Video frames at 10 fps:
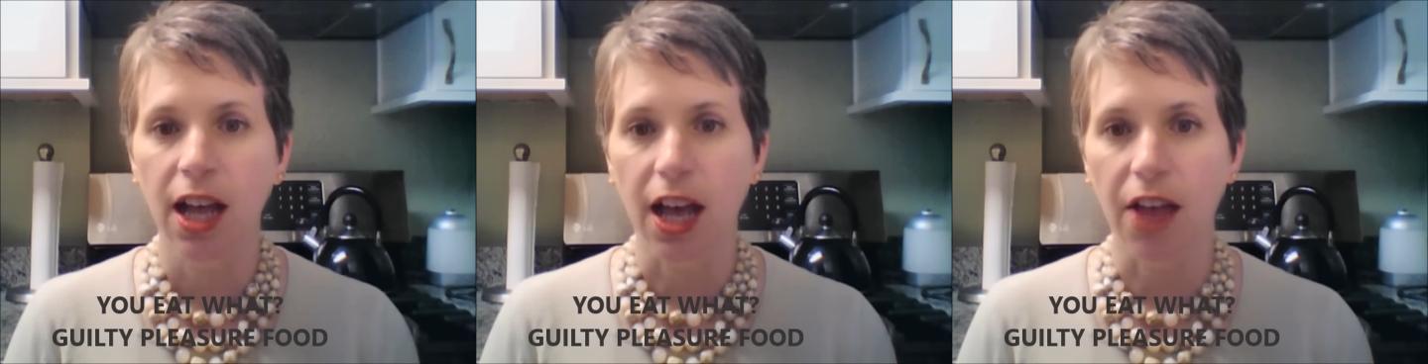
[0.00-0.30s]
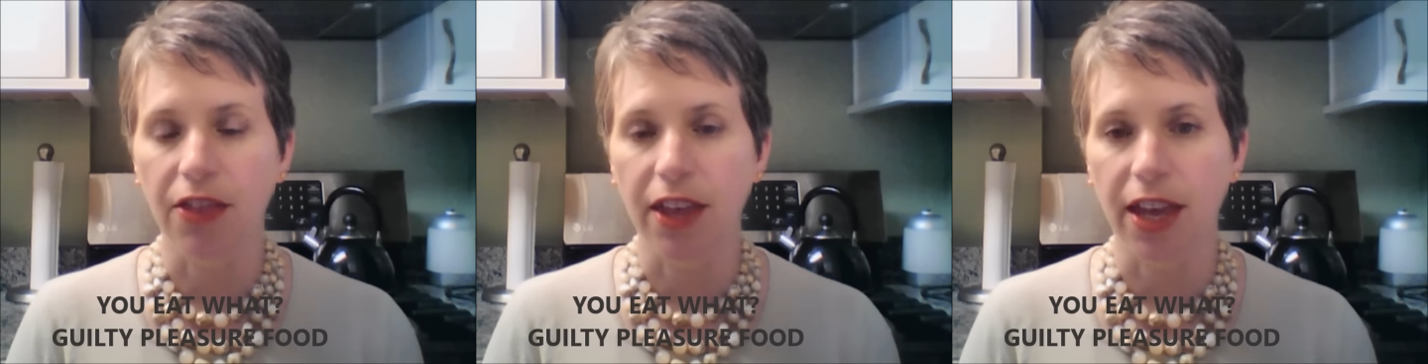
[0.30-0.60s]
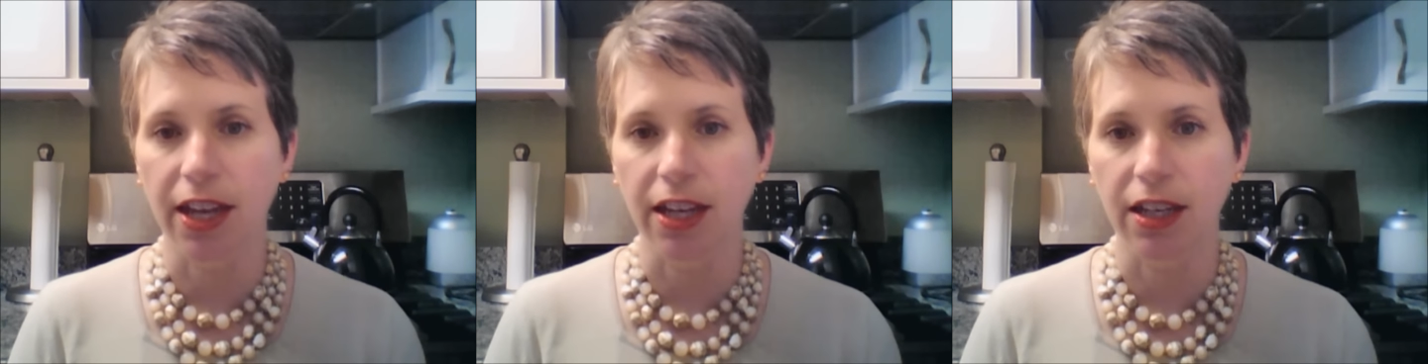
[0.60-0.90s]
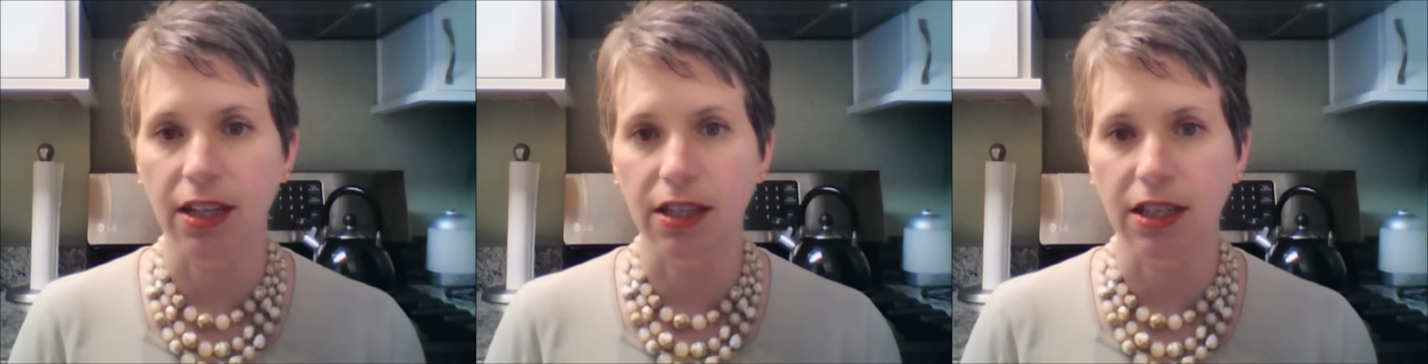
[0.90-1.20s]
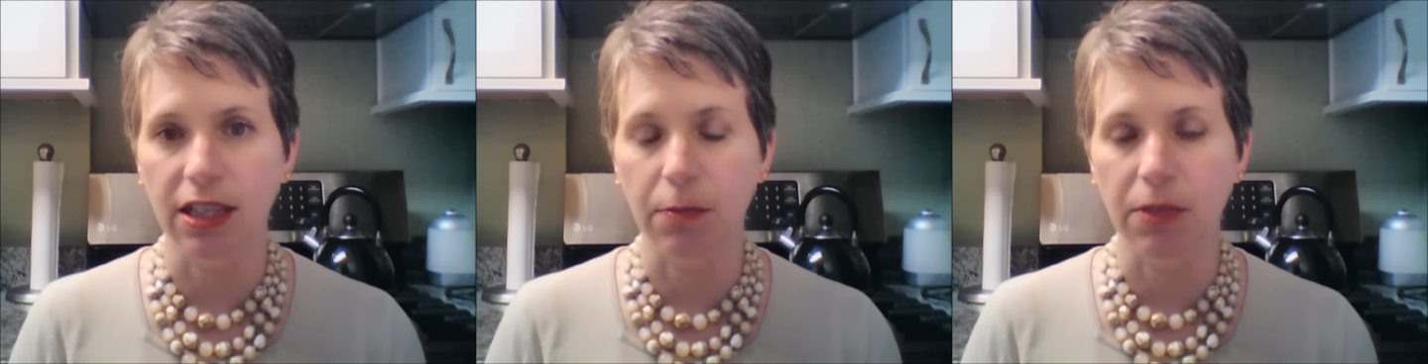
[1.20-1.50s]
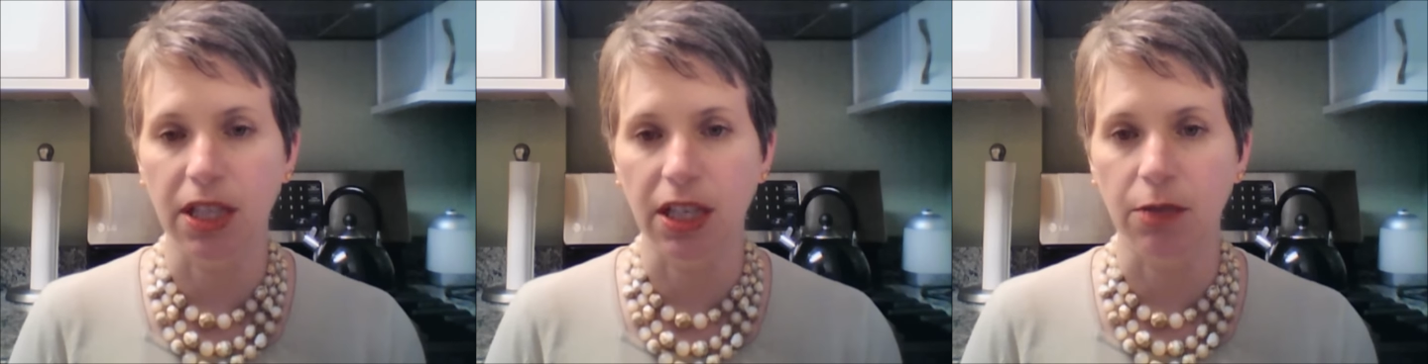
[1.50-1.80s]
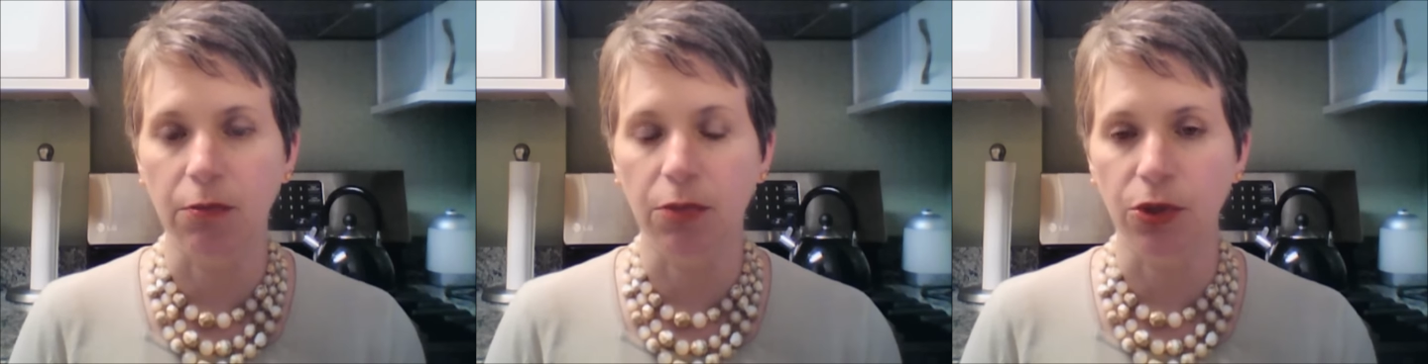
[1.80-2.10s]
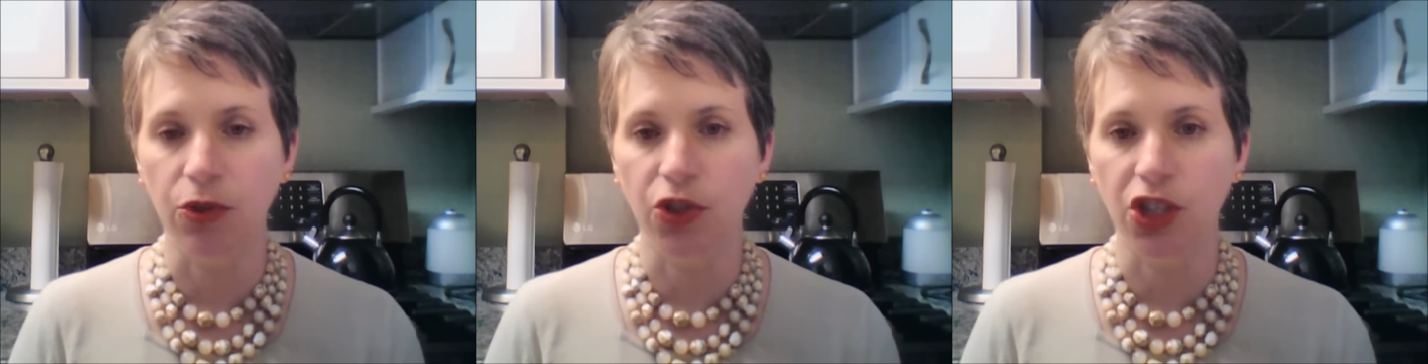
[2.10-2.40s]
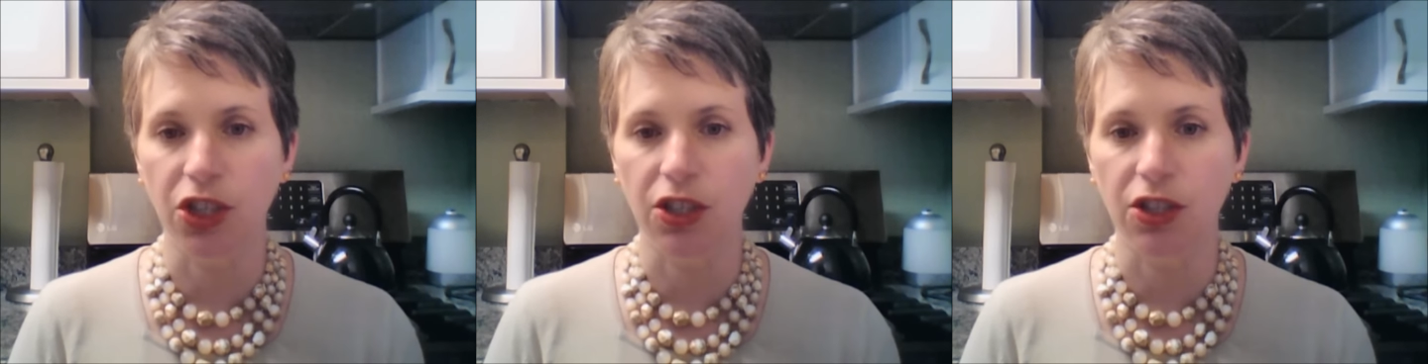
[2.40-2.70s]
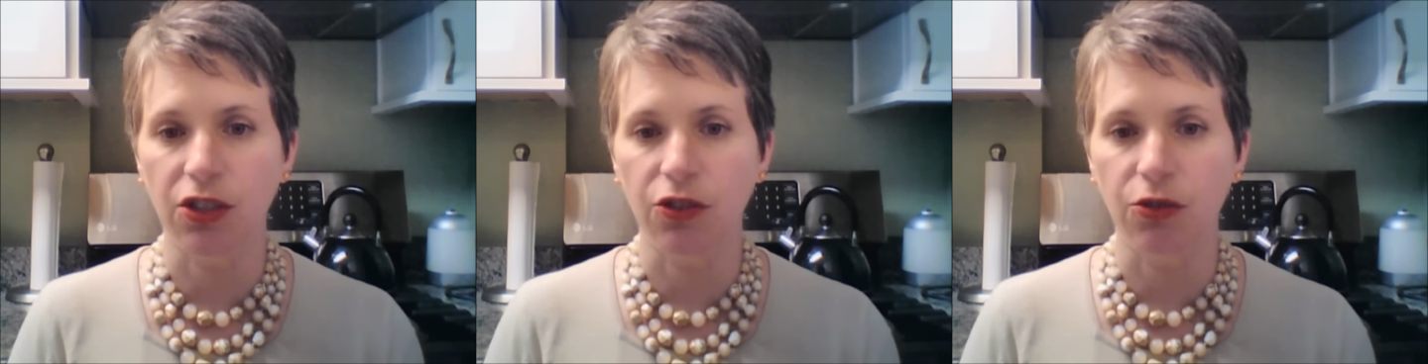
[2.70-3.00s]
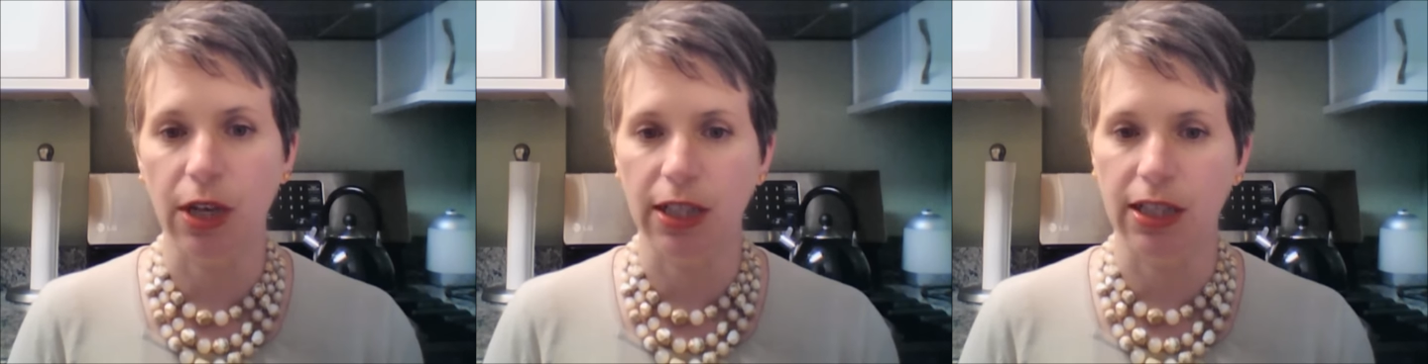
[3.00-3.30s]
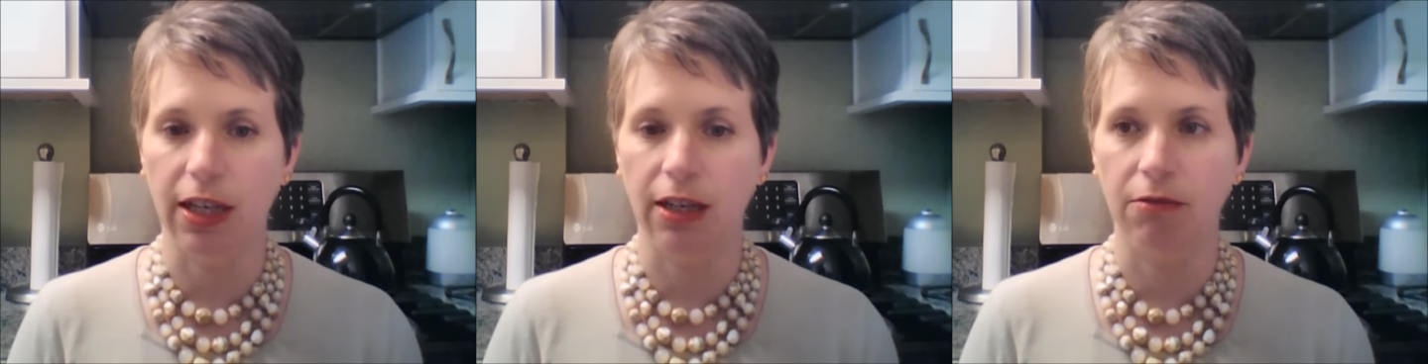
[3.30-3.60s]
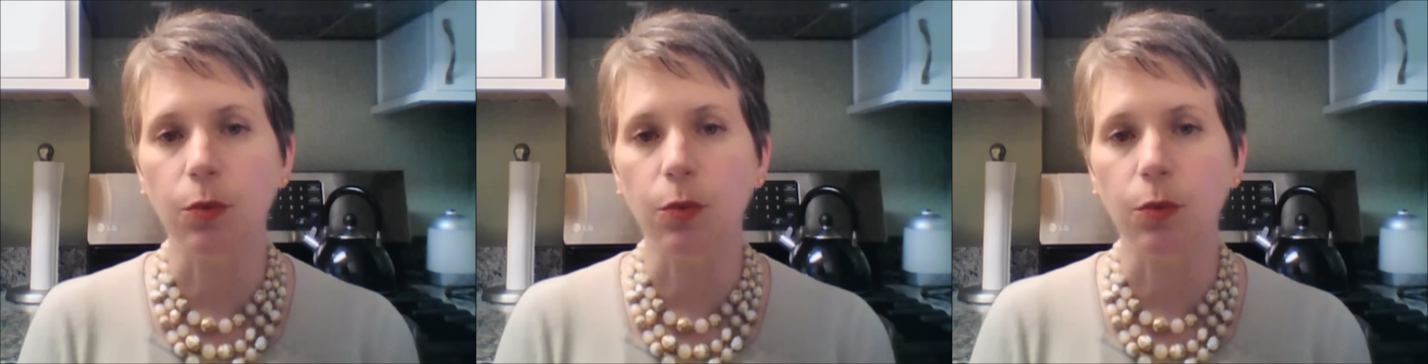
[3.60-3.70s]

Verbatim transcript: and then dipped in blue cheese dressing.